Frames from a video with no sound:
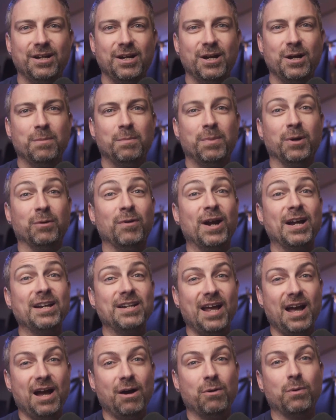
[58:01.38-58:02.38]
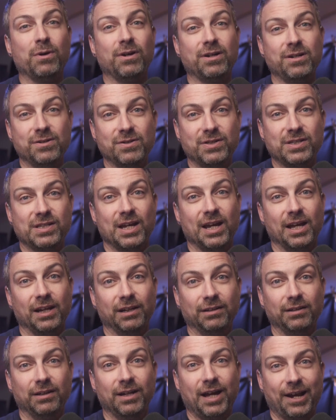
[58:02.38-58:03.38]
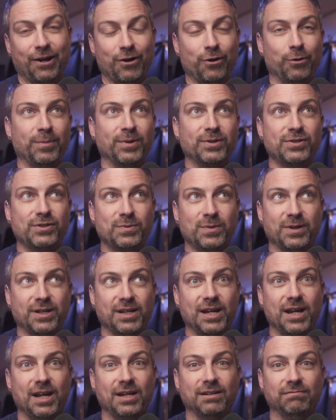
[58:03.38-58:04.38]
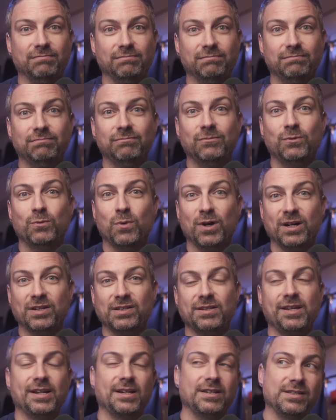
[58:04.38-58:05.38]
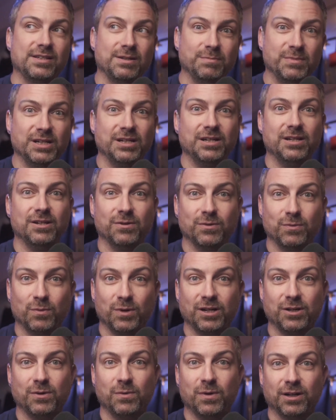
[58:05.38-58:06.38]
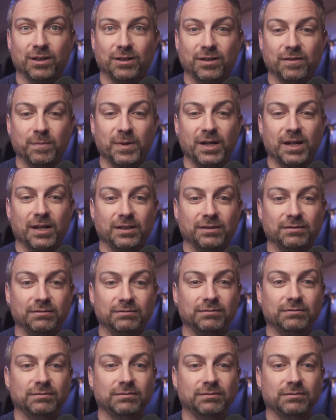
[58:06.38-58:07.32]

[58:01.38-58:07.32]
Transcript: Yeah. But right now where you sit at almost 28, what does legacy mean to you and what do you want to leave behind?